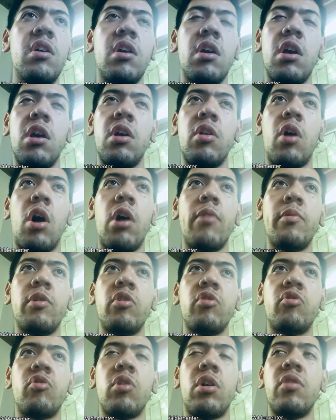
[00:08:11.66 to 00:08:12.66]
and I want to
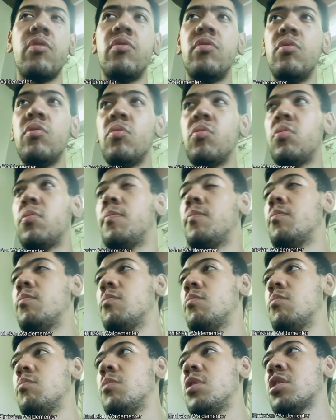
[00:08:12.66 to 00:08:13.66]
try to
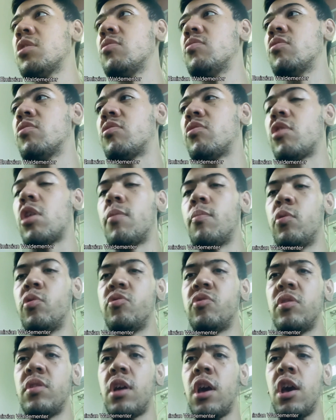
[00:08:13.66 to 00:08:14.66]
making the stop
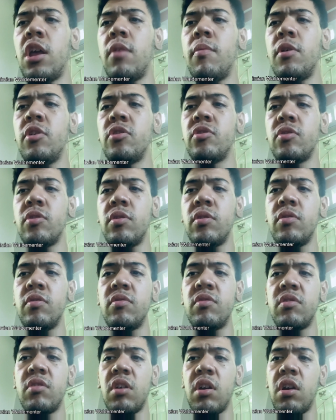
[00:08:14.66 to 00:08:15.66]
motion
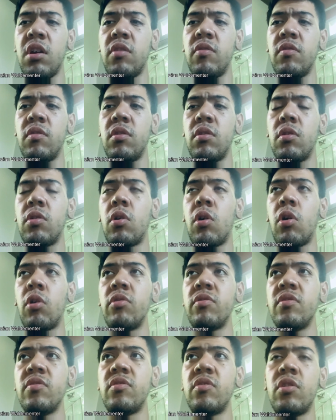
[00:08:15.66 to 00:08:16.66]
animations and the
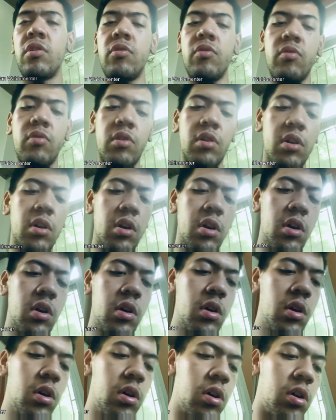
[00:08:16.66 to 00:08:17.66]
art designer,
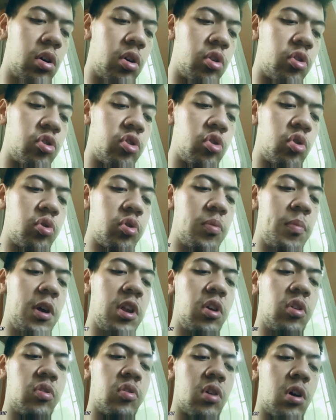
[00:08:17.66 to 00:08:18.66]
uh, social
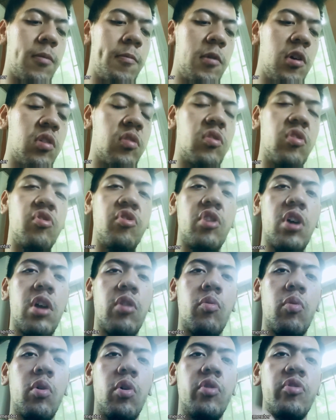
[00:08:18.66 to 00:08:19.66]
media topic, the
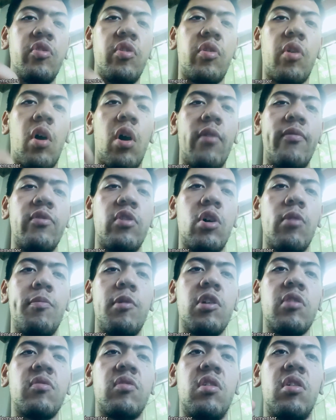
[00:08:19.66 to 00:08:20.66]
general, the off
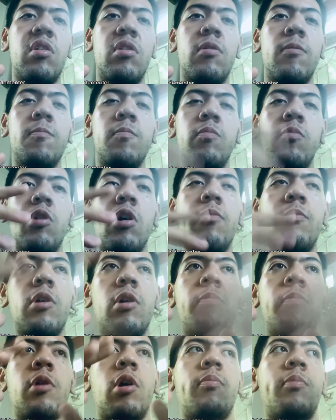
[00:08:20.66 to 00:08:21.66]
topic, the blah blah
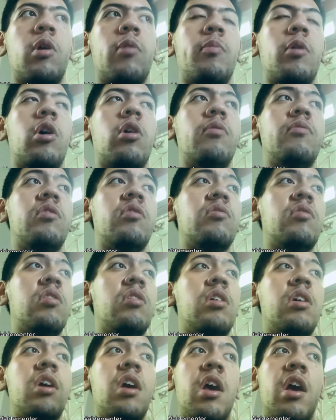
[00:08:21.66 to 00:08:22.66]
blah blah blah. Does it
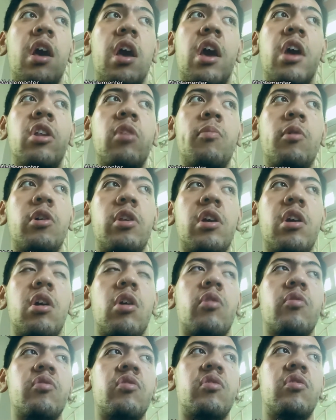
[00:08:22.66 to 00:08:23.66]
anybody
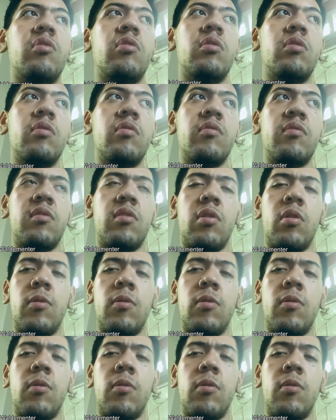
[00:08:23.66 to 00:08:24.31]
else? So